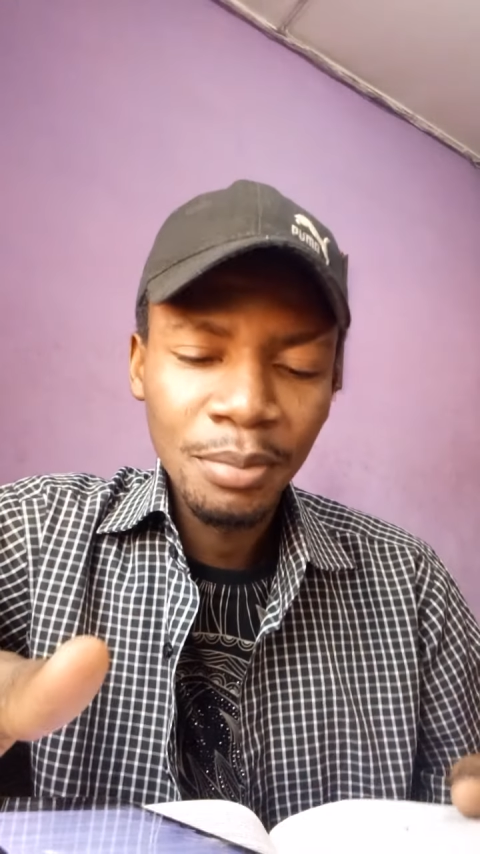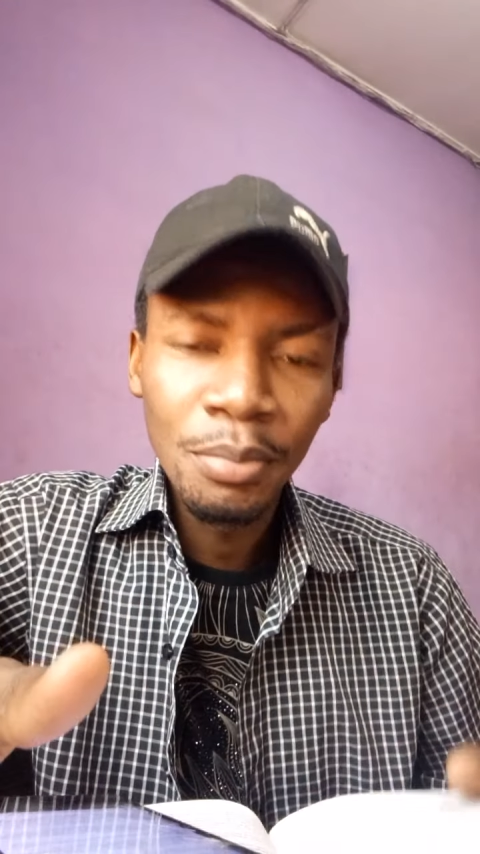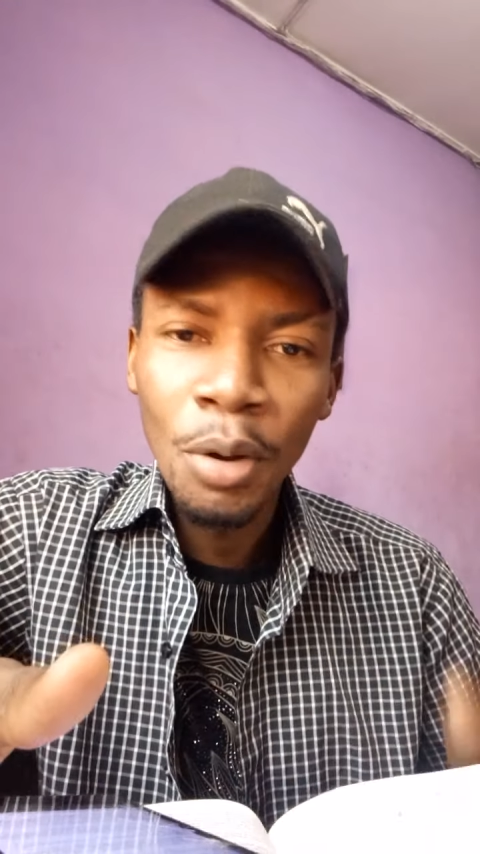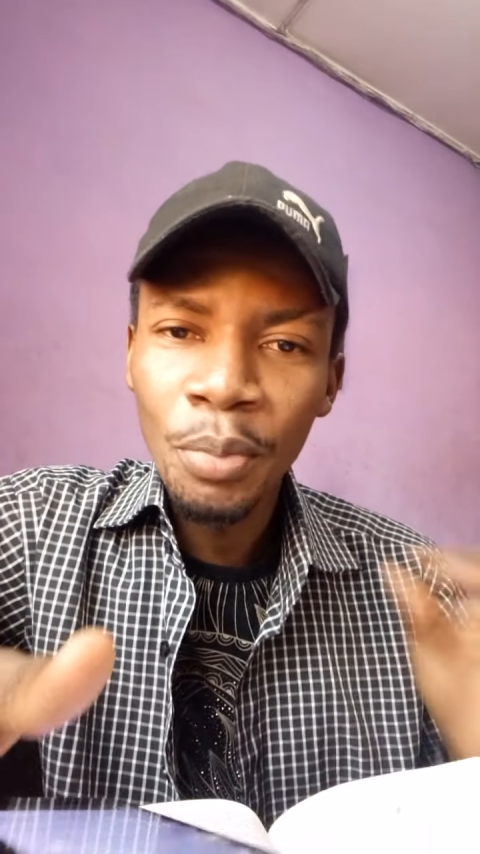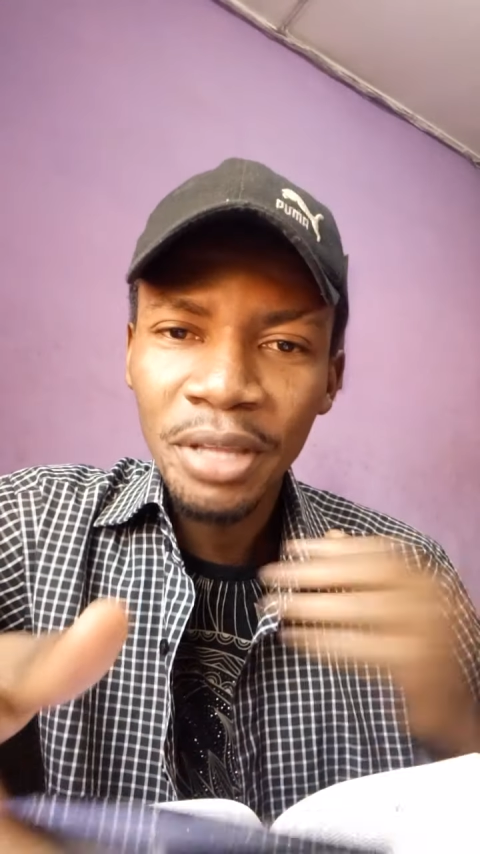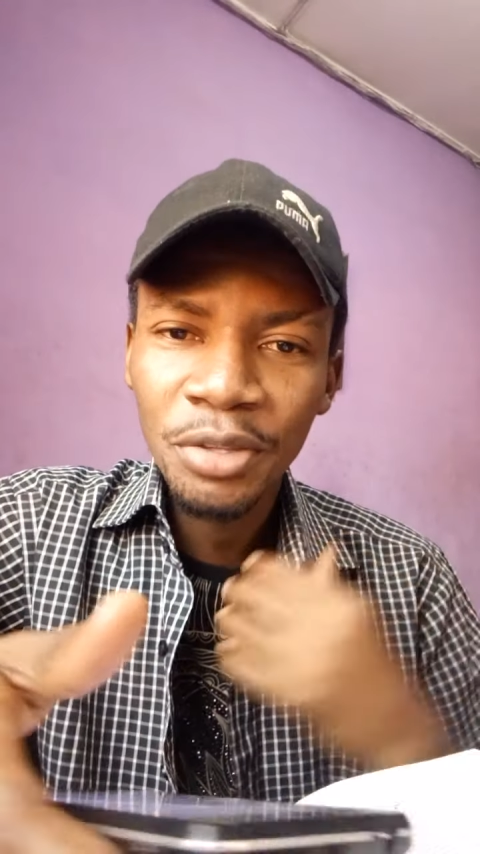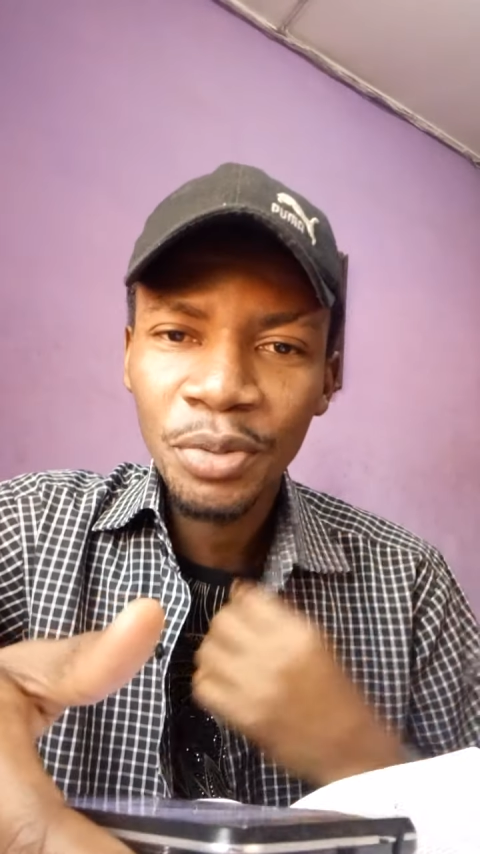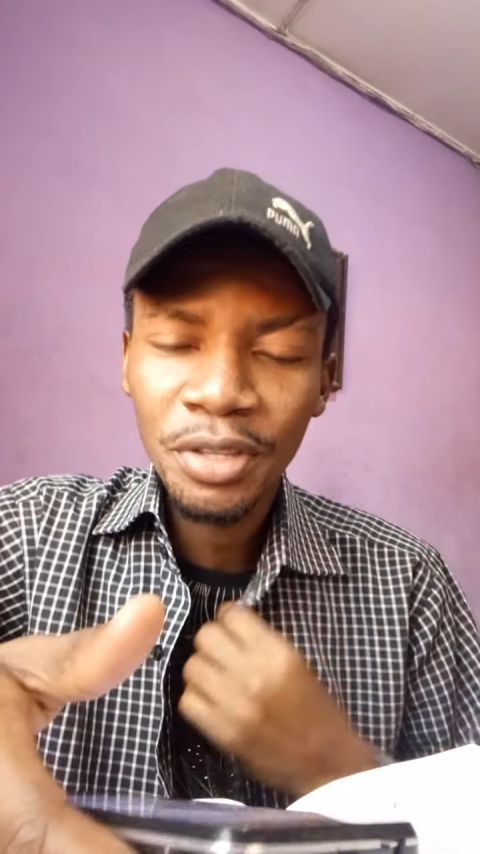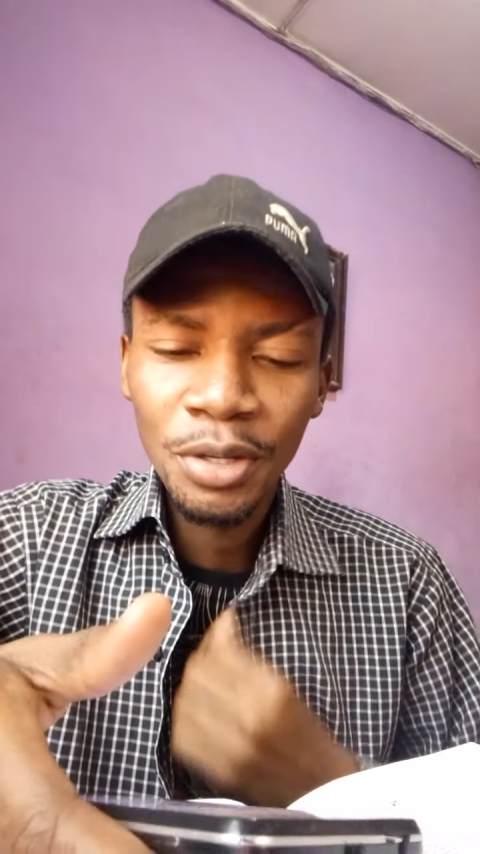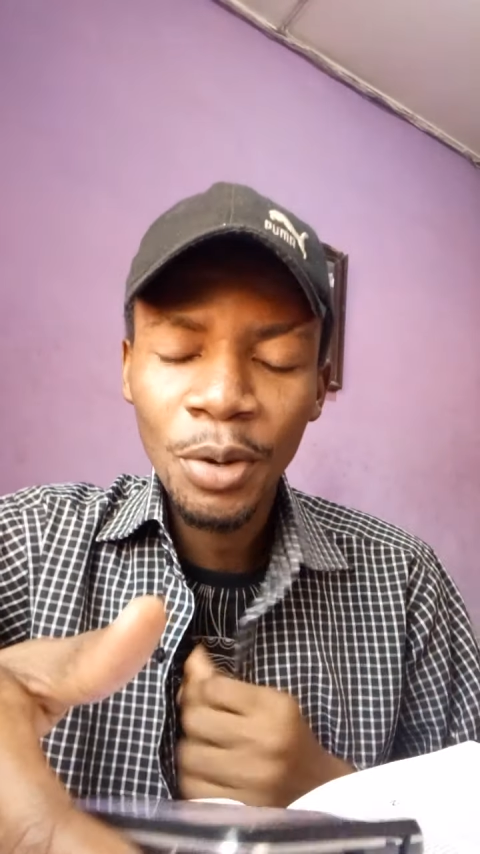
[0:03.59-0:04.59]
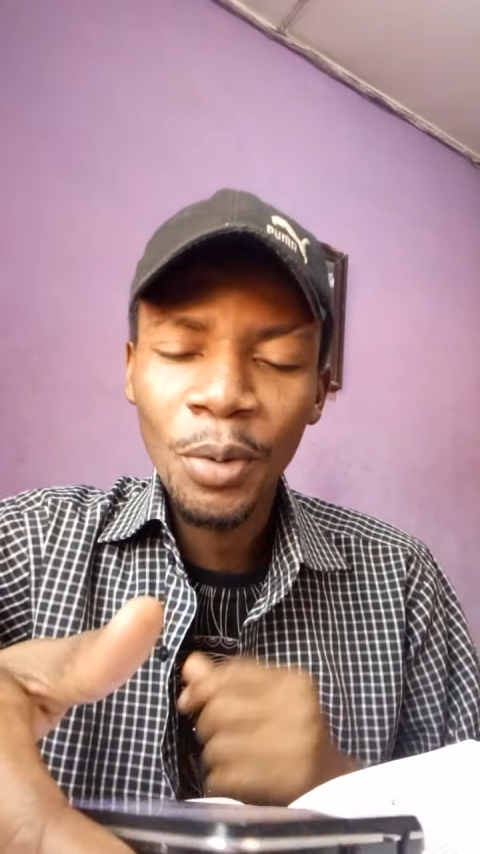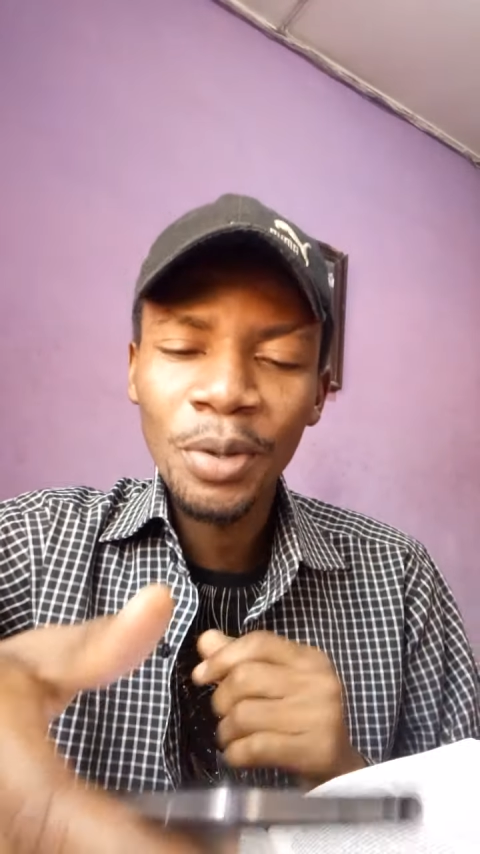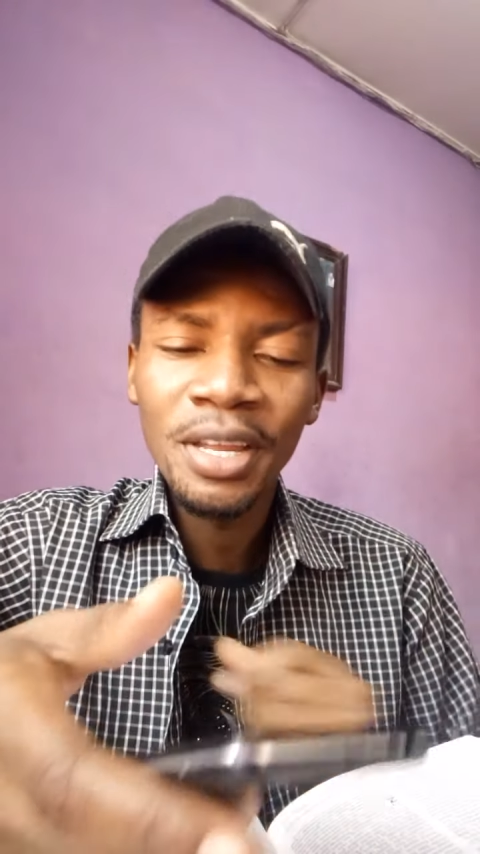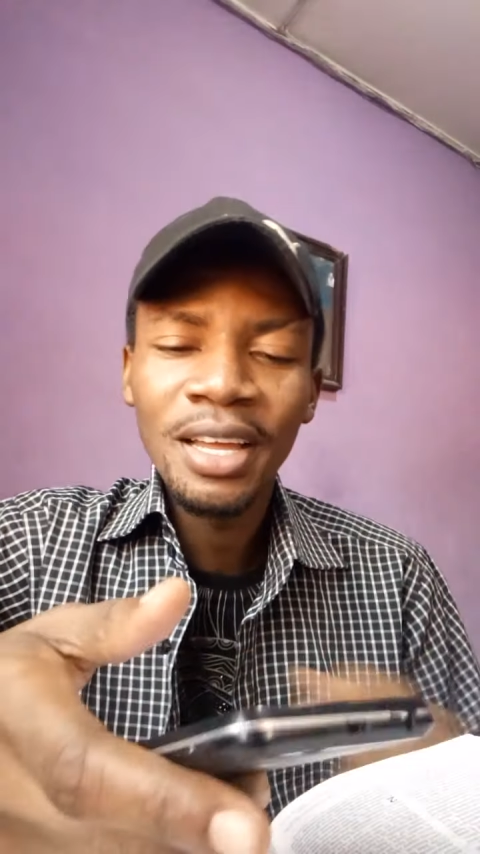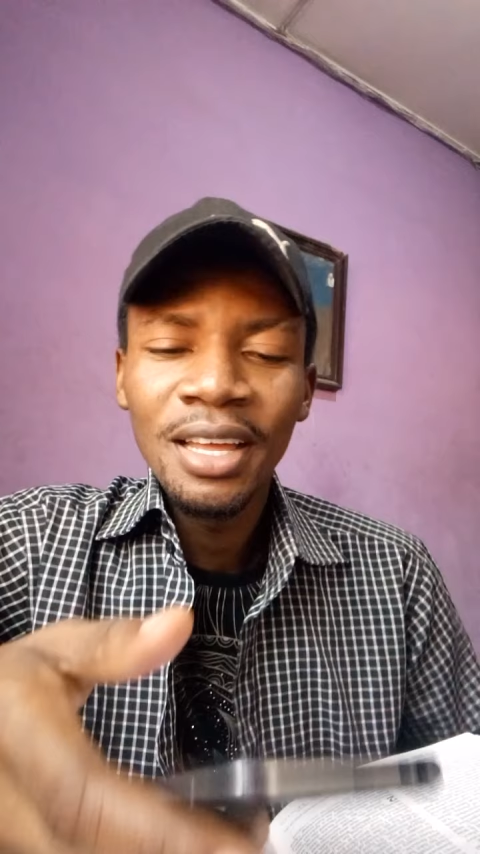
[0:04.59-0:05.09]
moment with the
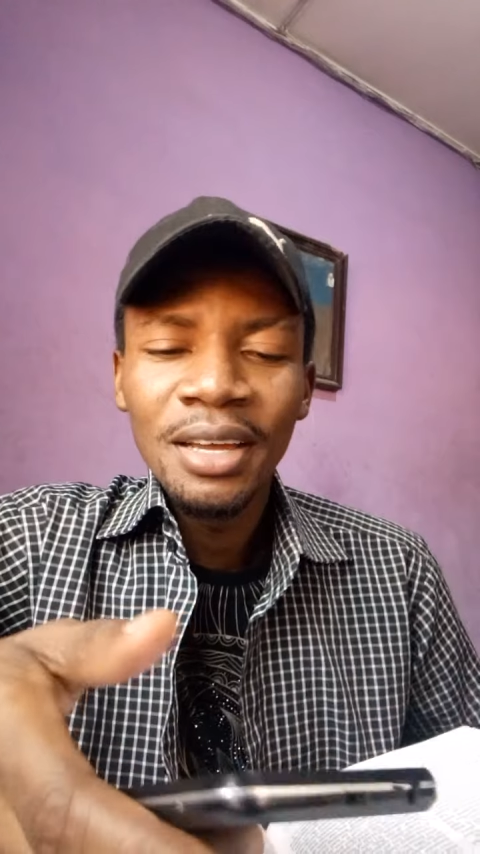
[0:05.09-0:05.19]
Lord.